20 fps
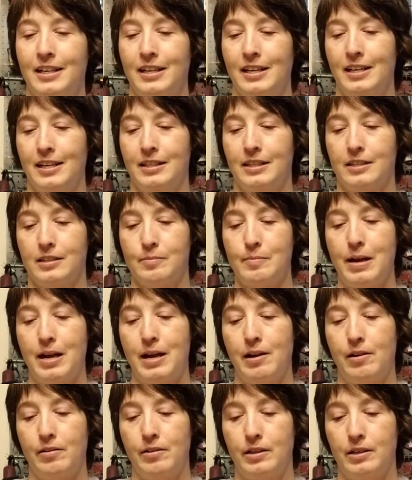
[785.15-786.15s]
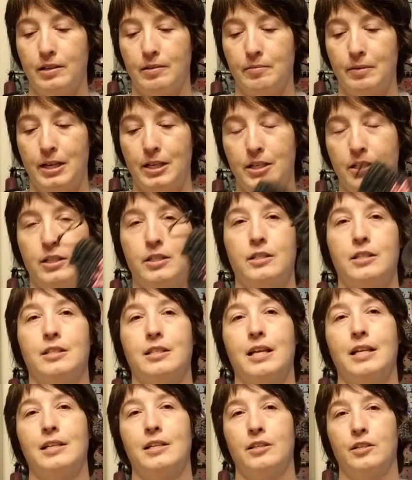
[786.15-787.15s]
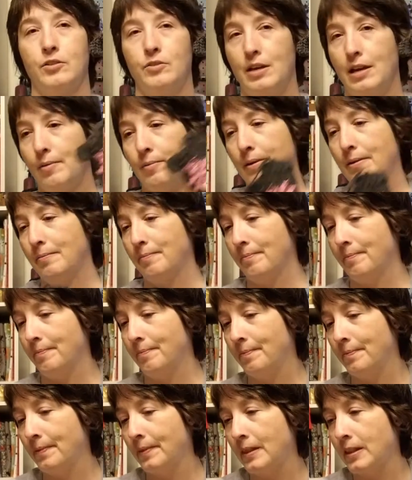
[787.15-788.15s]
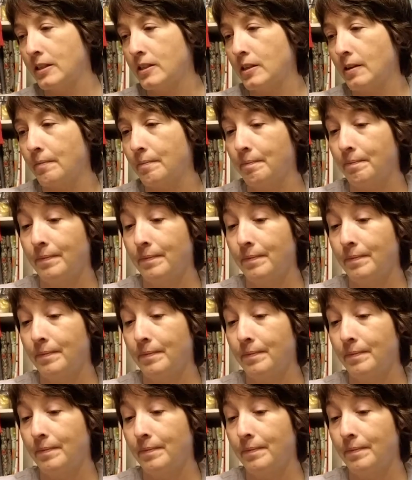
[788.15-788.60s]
and the smile. Um, I just decided to do that one. So,